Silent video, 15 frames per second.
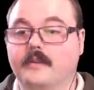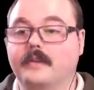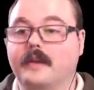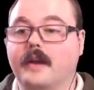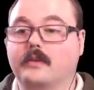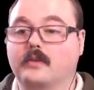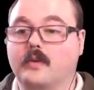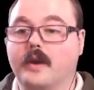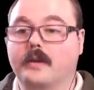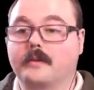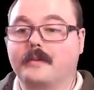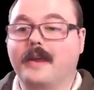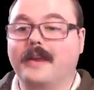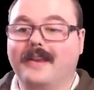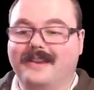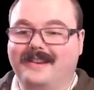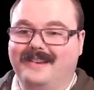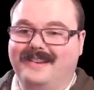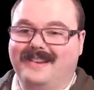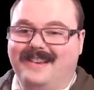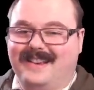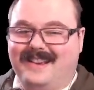that was quick.
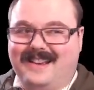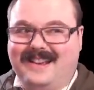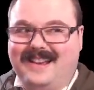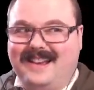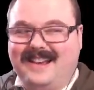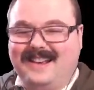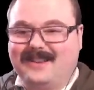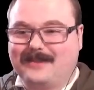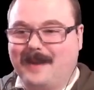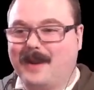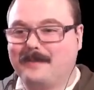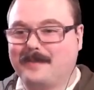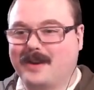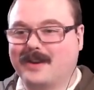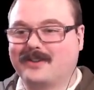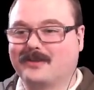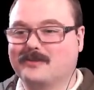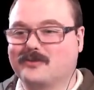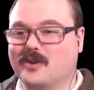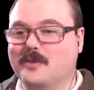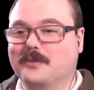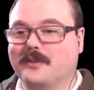I was about to pick some
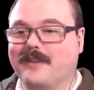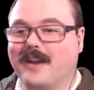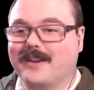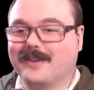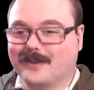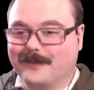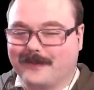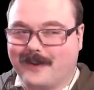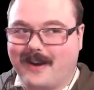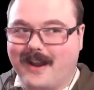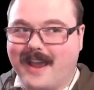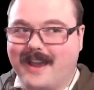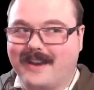troops that ran too far ahead.